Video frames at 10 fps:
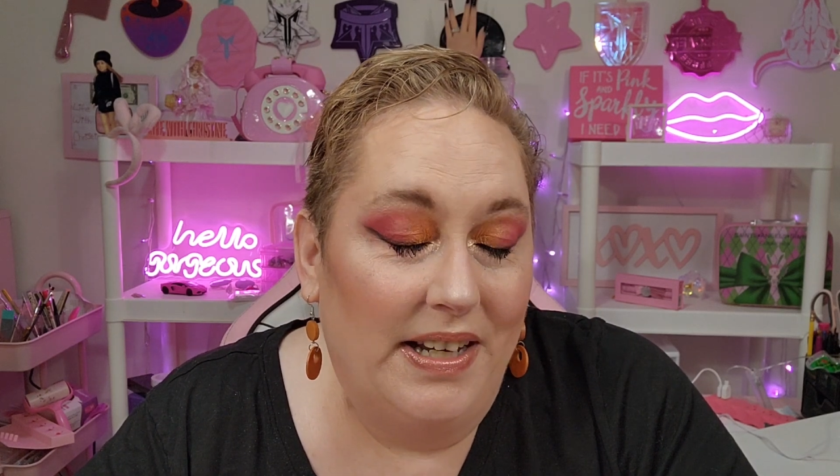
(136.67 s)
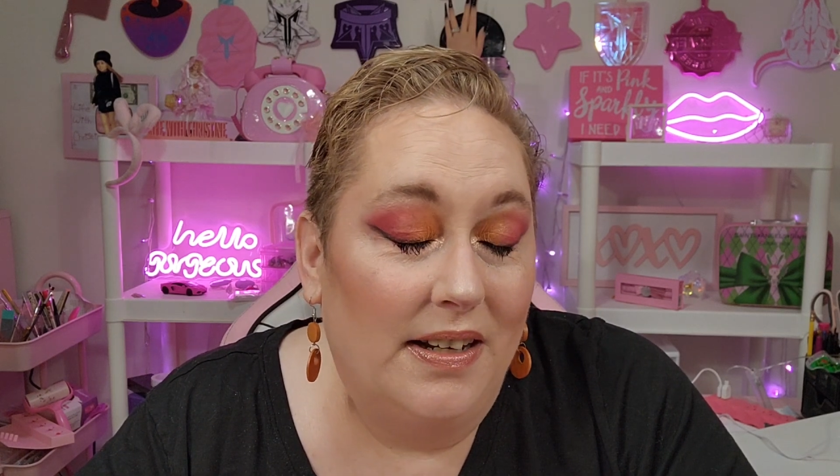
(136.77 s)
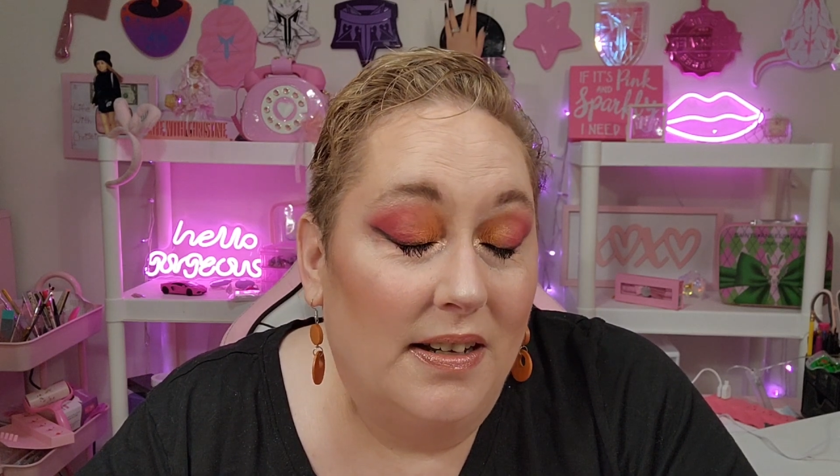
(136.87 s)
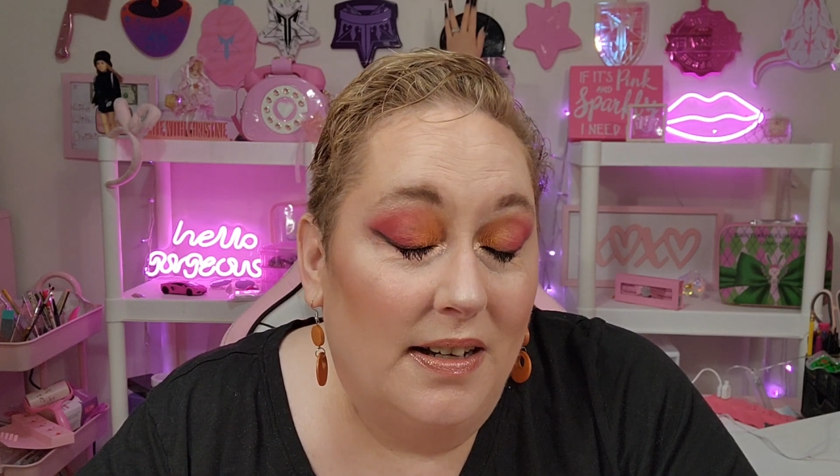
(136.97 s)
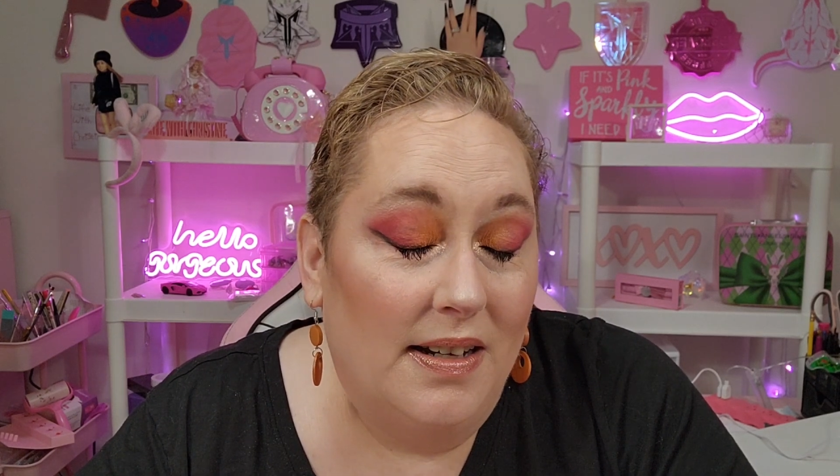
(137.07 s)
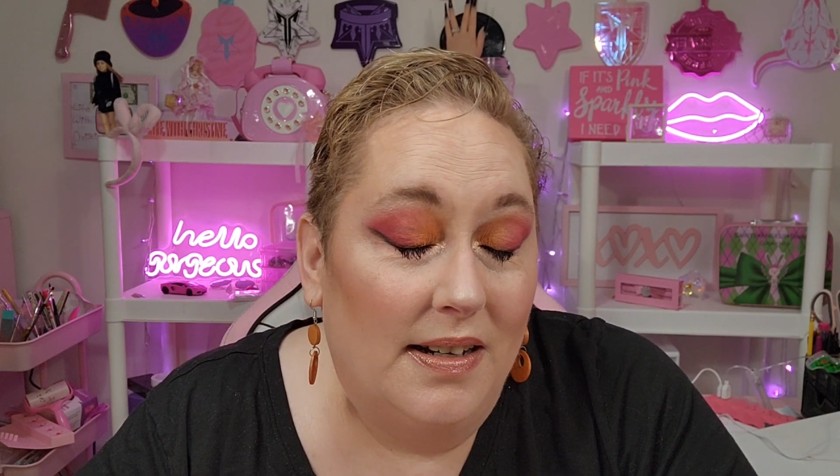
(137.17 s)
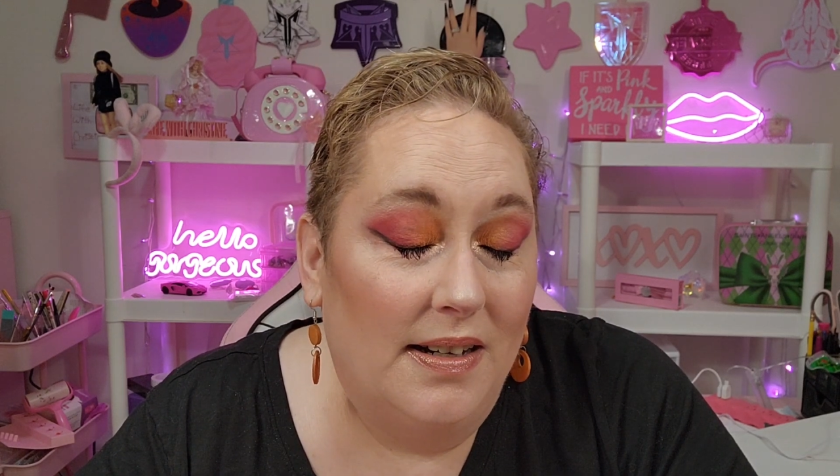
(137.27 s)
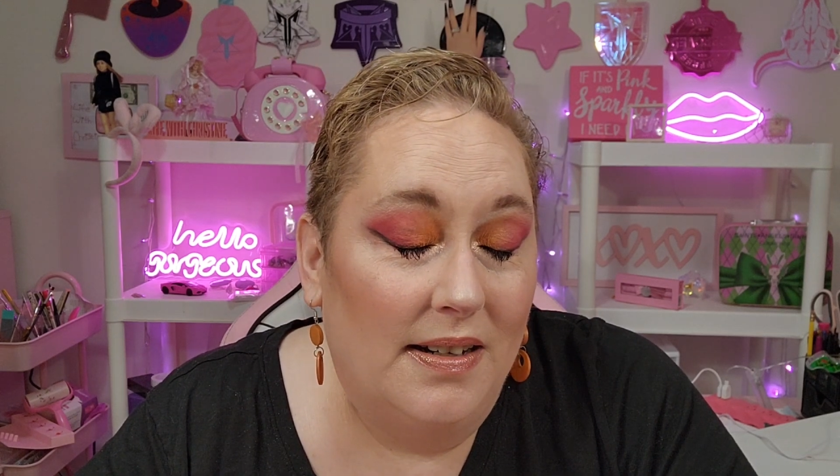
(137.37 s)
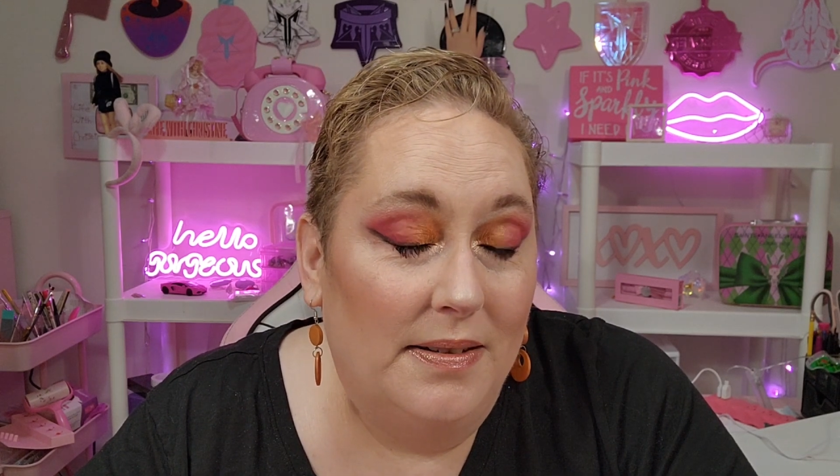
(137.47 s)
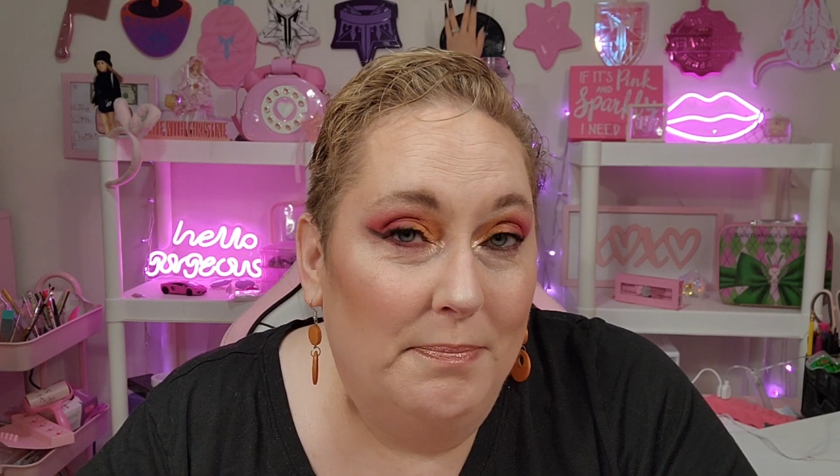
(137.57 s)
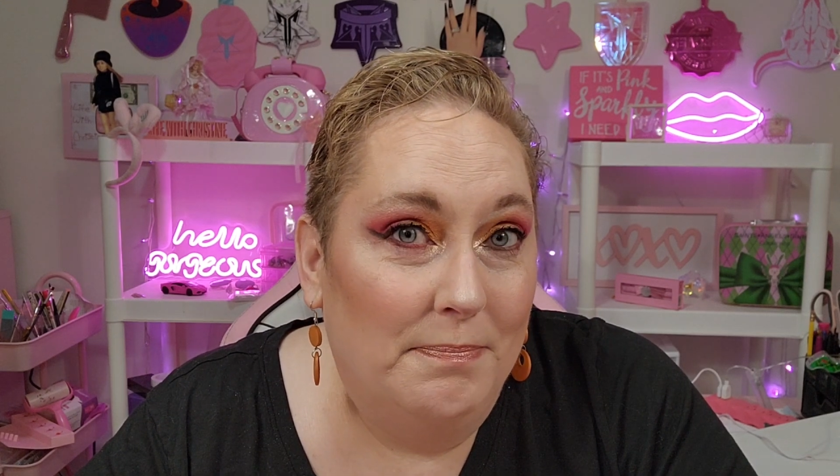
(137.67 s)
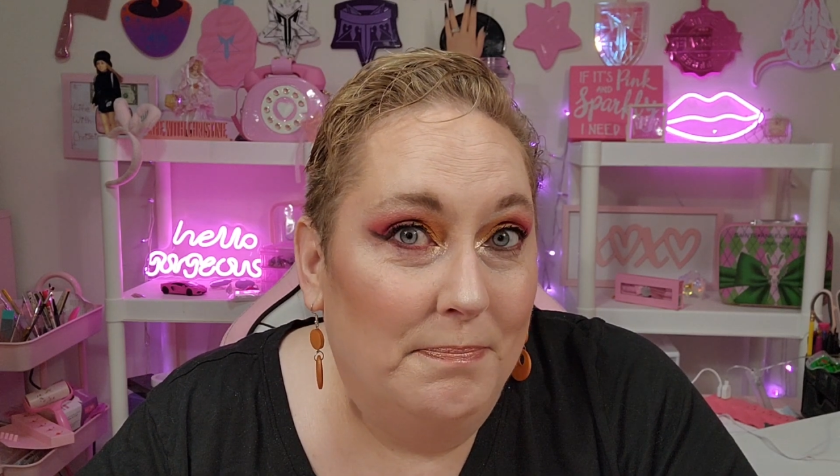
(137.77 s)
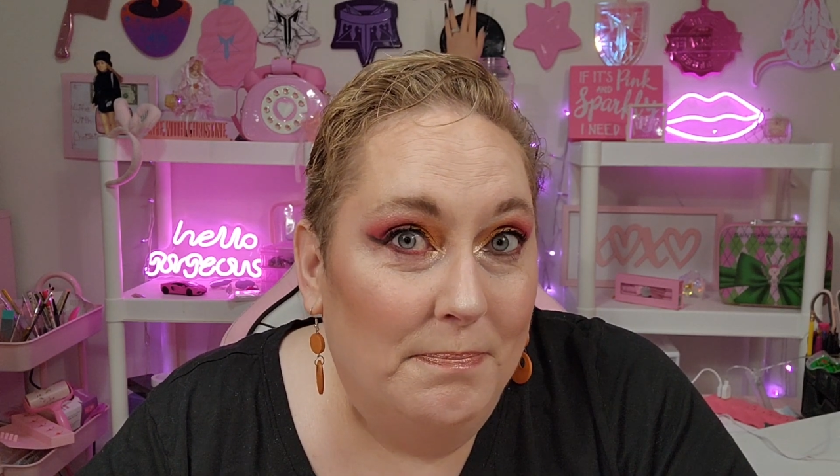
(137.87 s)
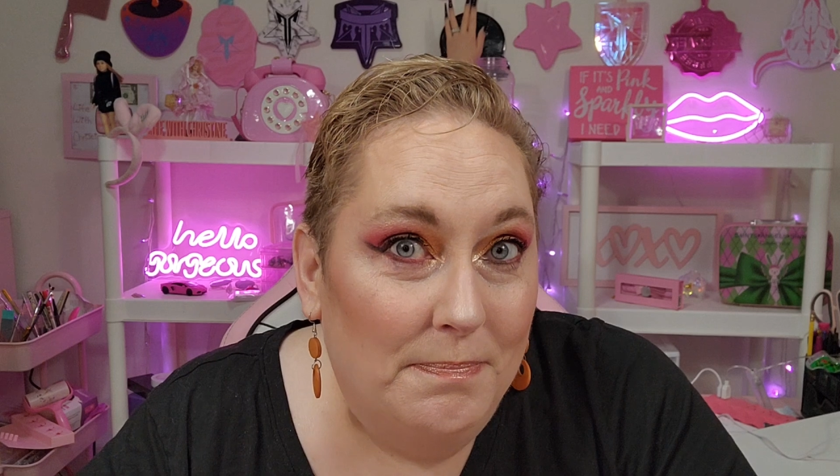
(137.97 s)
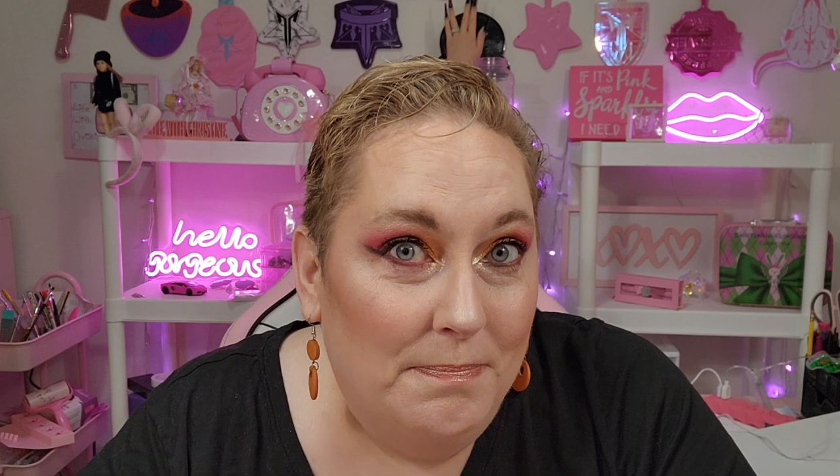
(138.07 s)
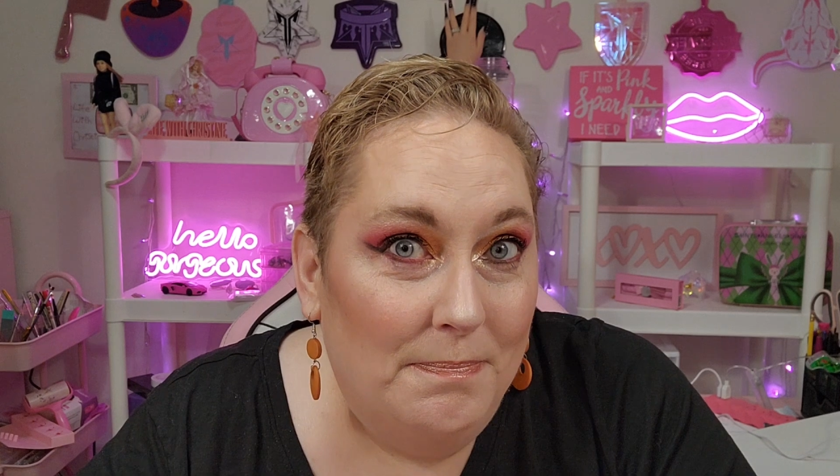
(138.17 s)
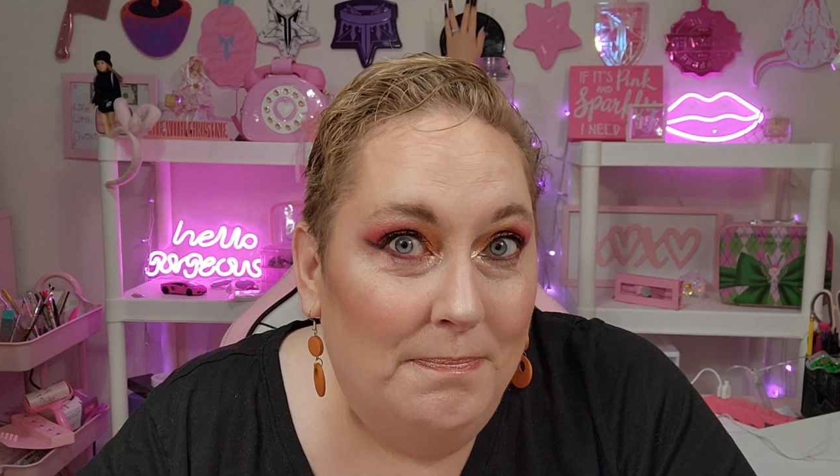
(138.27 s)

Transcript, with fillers: like, um,